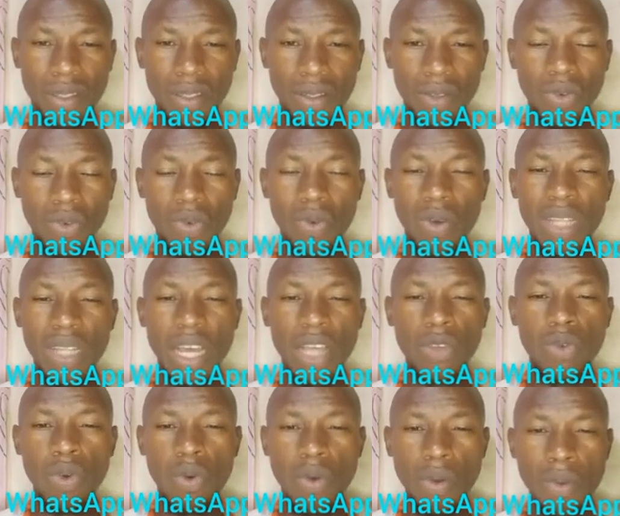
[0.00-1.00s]
So
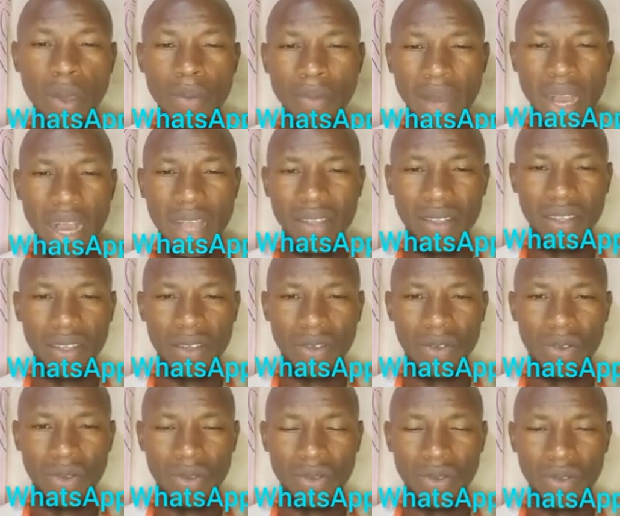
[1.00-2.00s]
that's what we mean by
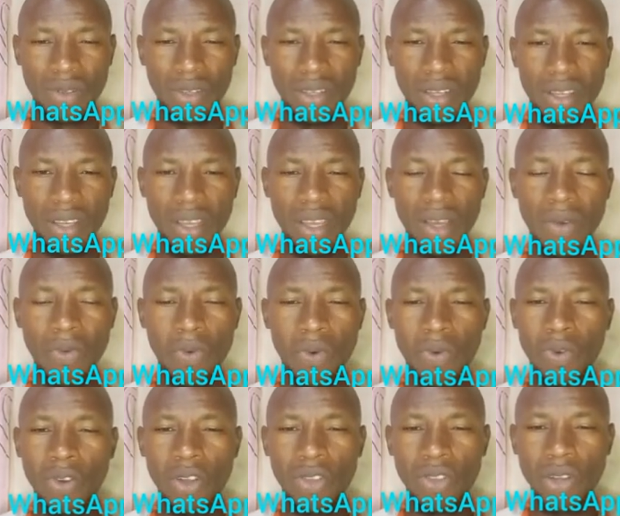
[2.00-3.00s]
ancestors.
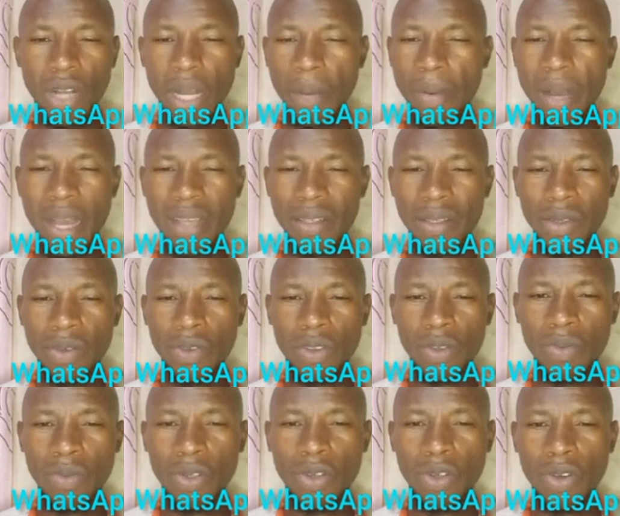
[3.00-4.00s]
We don't talk about
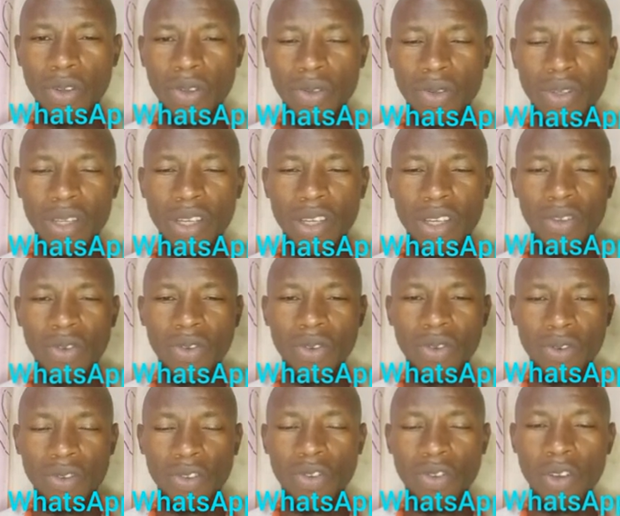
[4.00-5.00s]
ancestors because
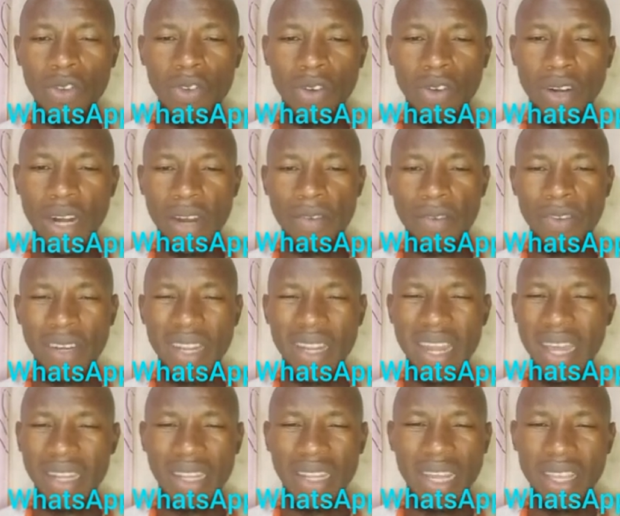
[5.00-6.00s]
you saw your grandfather
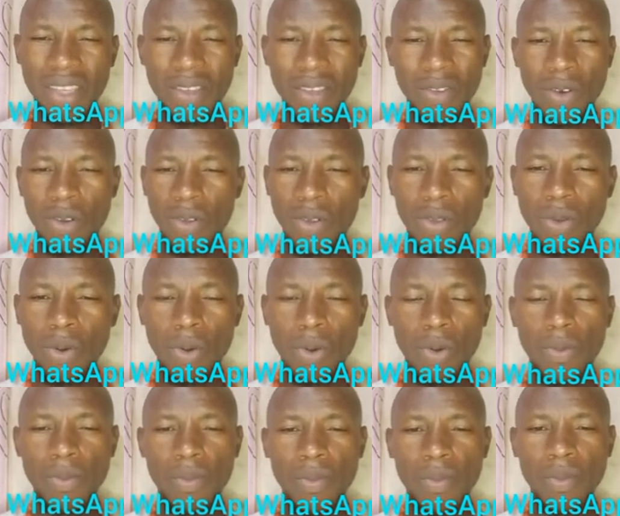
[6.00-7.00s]
and died. Oh no.
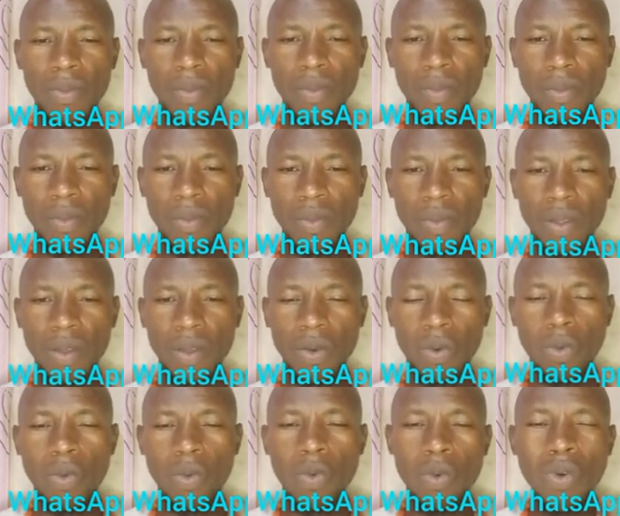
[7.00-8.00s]

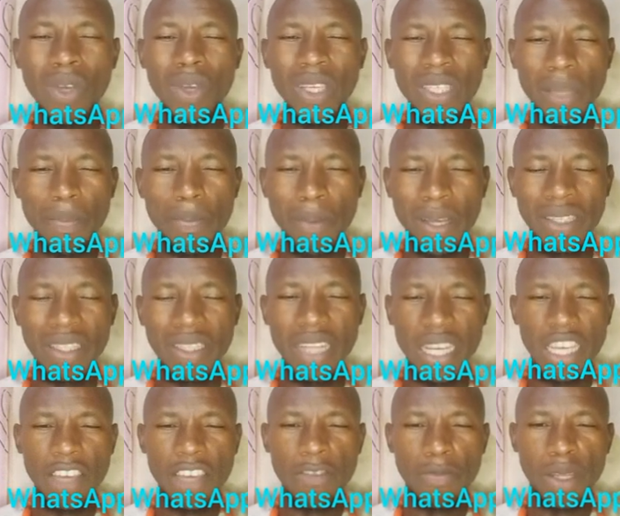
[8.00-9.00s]
Who is the person
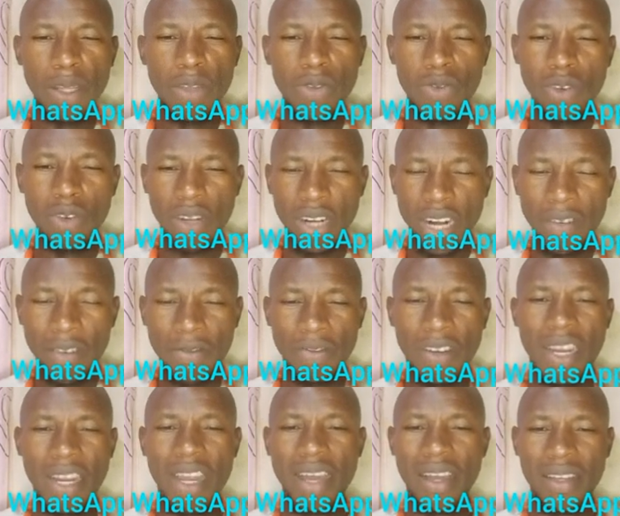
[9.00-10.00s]
that gave birth to your
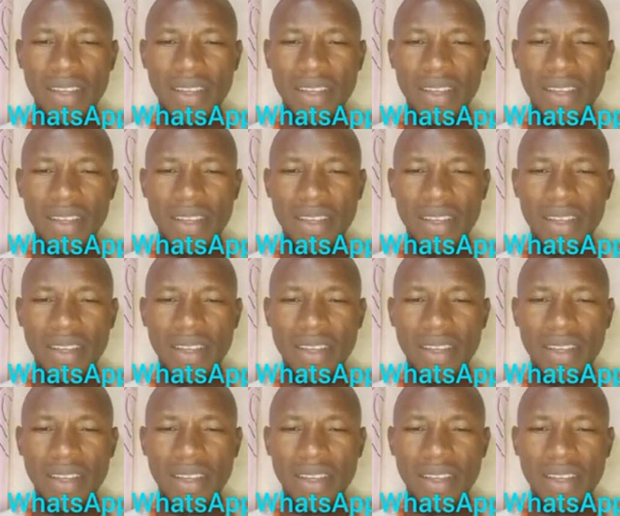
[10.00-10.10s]
grandfather?